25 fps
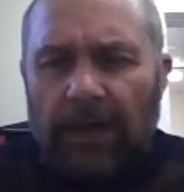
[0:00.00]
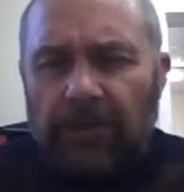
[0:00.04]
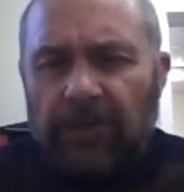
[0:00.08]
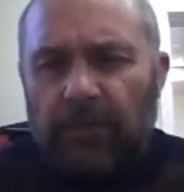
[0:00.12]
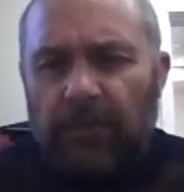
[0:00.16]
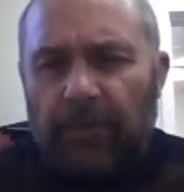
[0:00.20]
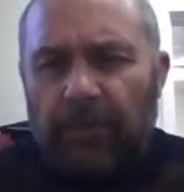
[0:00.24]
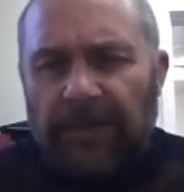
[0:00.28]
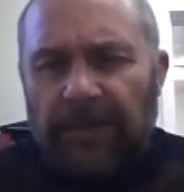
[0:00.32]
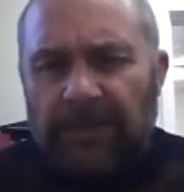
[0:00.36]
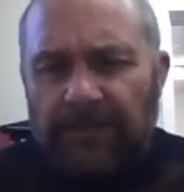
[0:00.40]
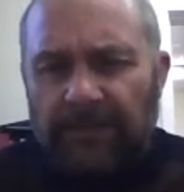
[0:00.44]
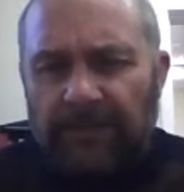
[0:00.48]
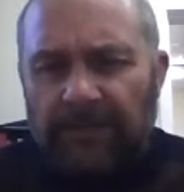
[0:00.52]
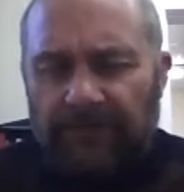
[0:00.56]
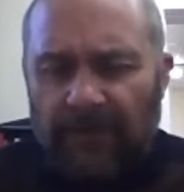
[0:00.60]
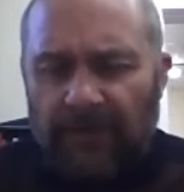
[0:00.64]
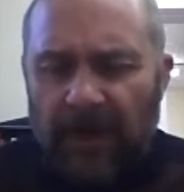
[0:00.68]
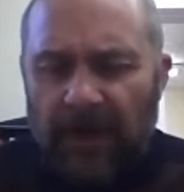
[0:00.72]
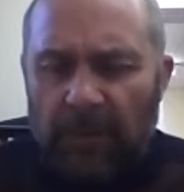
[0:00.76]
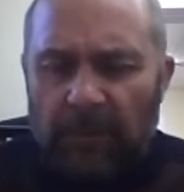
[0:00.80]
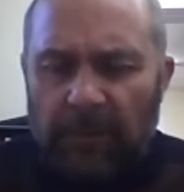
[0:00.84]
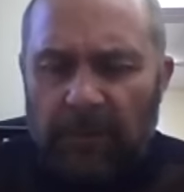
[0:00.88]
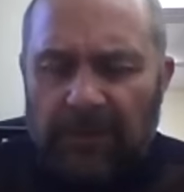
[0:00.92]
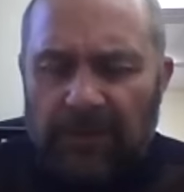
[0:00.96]
so passive
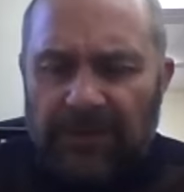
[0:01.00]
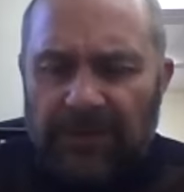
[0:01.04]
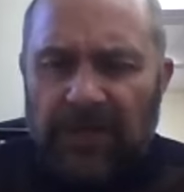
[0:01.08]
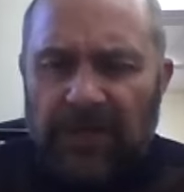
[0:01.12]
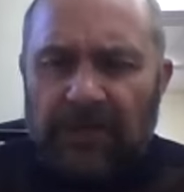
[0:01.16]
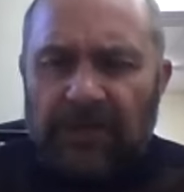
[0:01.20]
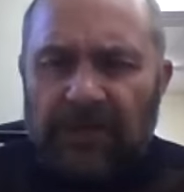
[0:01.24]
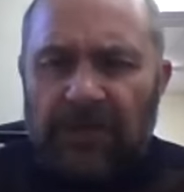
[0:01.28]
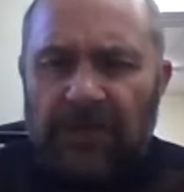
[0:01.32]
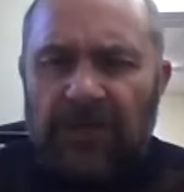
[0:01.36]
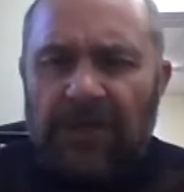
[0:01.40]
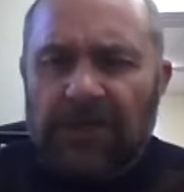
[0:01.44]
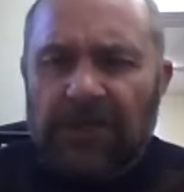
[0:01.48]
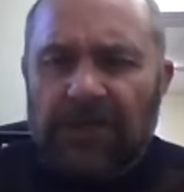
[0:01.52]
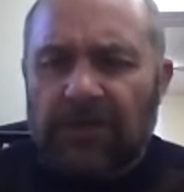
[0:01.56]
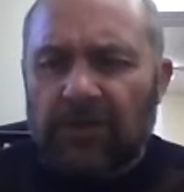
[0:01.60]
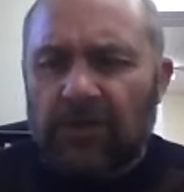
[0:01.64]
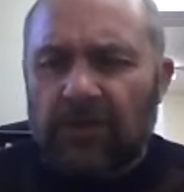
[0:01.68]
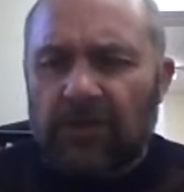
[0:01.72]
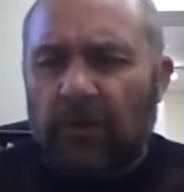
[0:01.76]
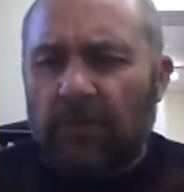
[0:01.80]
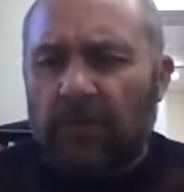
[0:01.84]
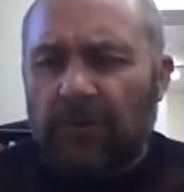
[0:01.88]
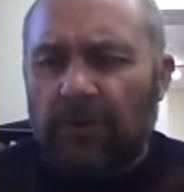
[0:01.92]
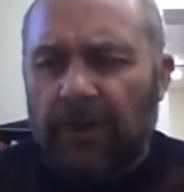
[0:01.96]
fire protection is,
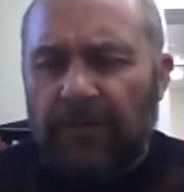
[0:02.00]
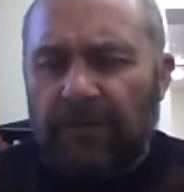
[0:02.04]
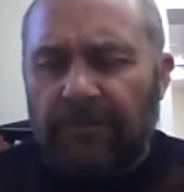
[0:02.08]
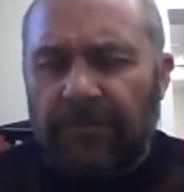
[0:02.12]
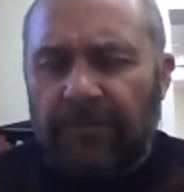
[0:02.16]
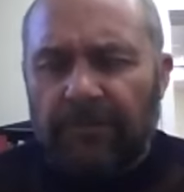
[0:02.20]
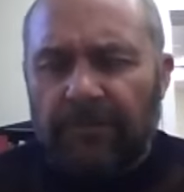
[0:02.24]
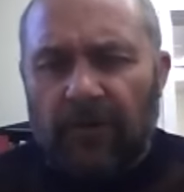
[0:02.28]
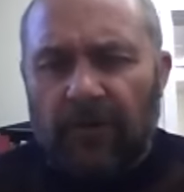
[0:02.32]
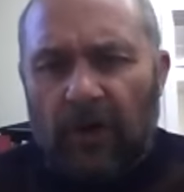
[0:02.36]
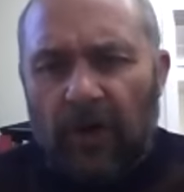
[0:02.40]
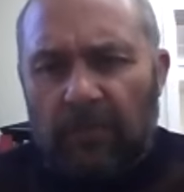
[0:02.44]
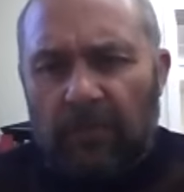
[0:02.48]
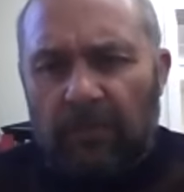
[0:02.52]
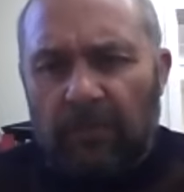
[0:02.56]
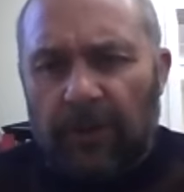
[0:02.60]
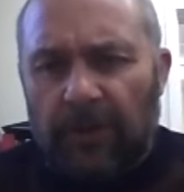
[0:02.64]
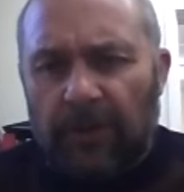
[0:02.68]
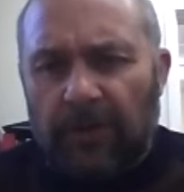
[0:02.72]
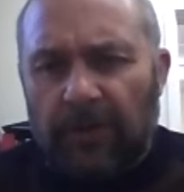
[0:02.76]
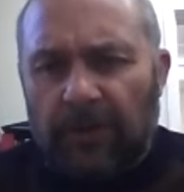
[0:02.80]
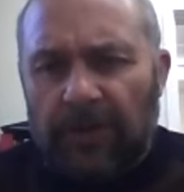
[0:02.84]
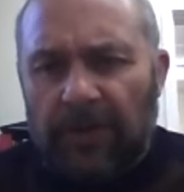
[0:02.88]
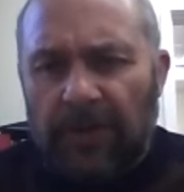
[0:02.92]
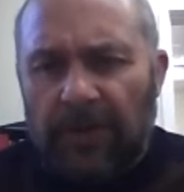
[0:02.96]
so if you've got a
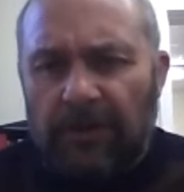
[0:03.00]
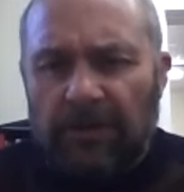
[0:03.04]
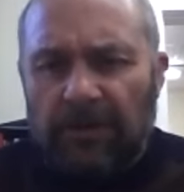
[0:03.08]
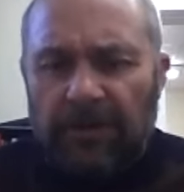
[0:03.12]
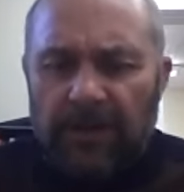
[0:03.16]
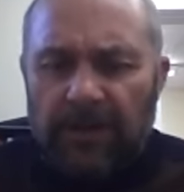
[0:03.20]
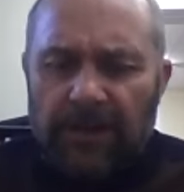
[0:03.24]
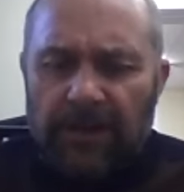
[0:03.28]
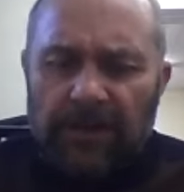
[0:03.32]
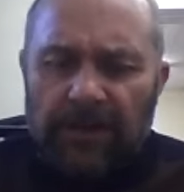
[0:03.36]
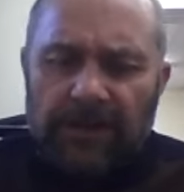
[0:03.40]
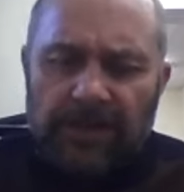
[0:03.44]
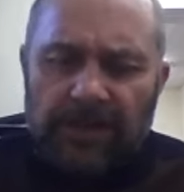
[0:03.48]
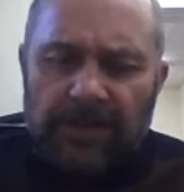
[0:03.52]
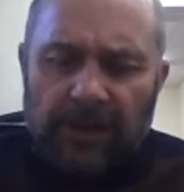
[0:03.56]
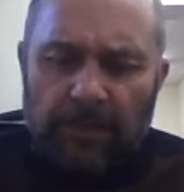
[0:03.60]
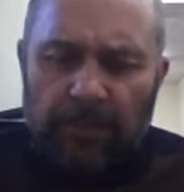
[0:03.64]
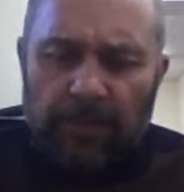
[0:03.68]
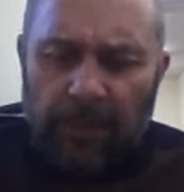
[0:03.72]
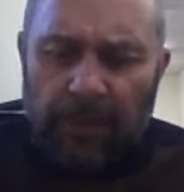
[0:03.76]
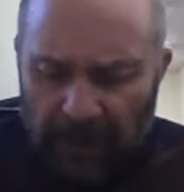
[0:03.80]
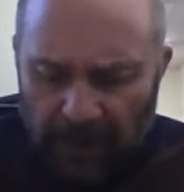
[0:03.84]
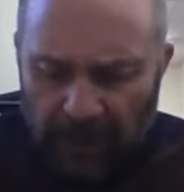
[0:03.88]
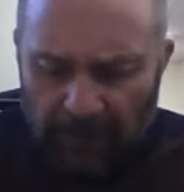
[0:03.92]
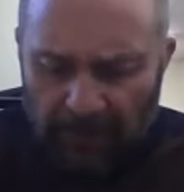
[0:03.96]
building
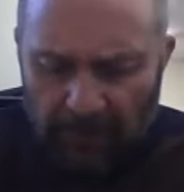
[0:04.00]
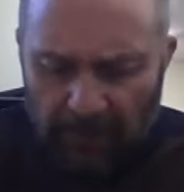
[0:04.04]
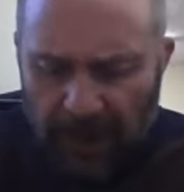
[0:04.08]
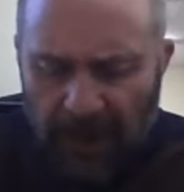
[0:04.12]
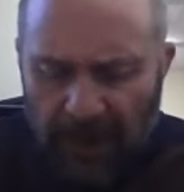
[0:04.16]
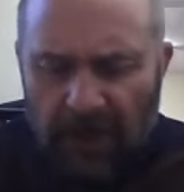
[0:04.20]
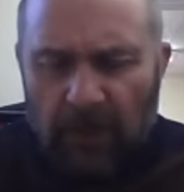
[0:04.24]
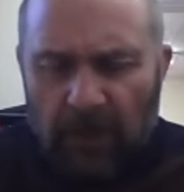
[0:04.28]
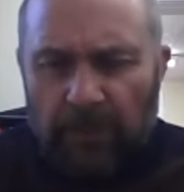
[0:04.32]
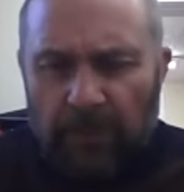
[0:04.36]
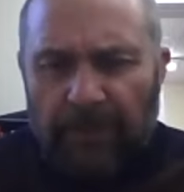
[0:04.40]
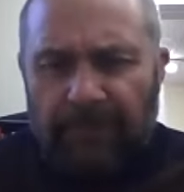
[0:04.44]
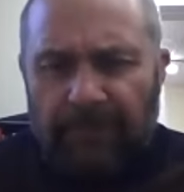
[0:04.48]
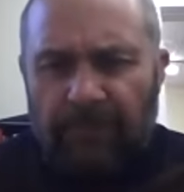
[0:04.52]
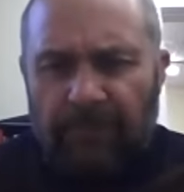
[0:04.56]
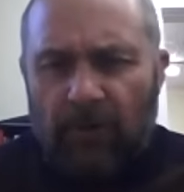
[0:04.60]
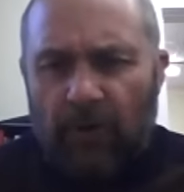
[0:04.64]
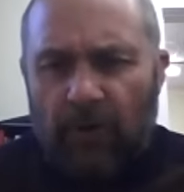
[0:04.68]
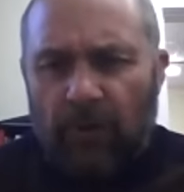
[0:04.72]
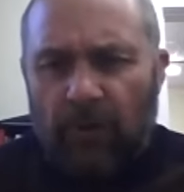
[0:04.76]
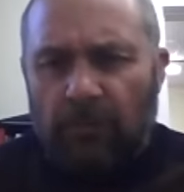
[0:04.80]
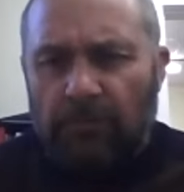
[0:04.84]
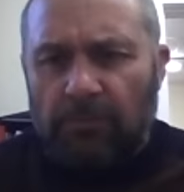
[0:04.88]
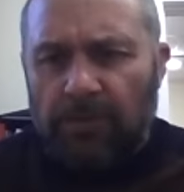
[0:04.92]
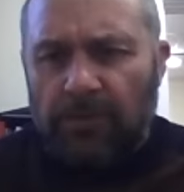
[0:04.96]
typically made up of
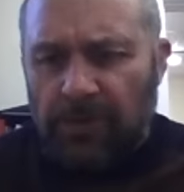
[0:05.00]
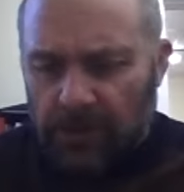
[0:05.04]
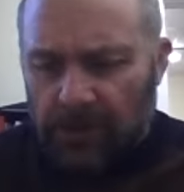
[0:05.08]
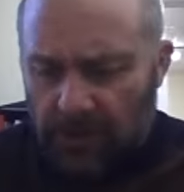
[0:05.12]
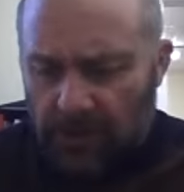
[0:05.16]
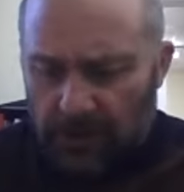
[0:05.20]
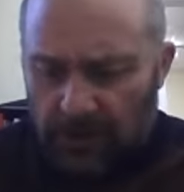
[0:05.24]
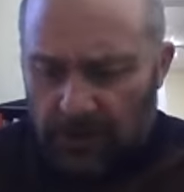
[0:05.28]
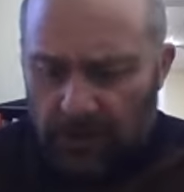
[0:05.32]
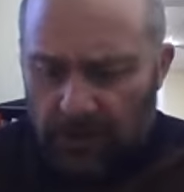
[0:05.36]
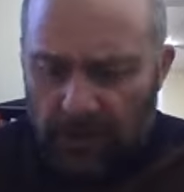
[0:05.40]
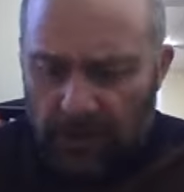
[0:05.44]
rooms,